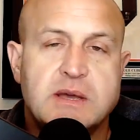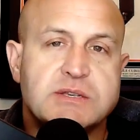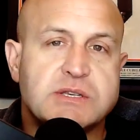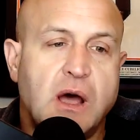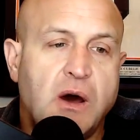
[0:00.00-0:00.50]

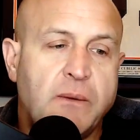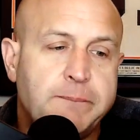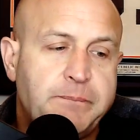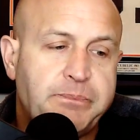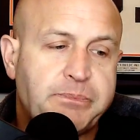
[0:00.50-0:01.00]
So
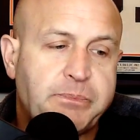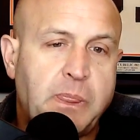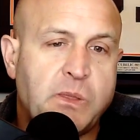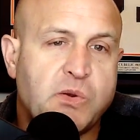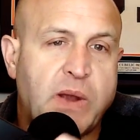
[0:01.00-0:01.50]

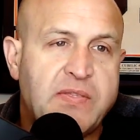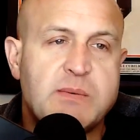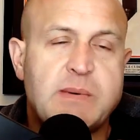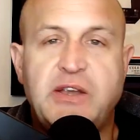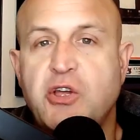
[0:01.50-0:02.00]

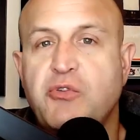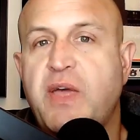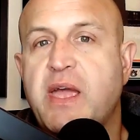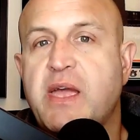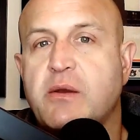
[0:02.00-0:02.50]
Grantham, I do
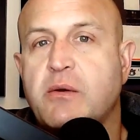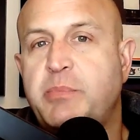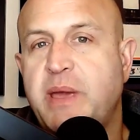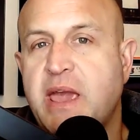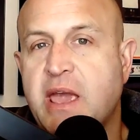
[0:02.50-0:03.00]
think, would
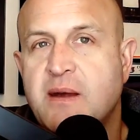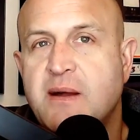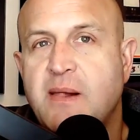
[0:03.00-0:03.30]
be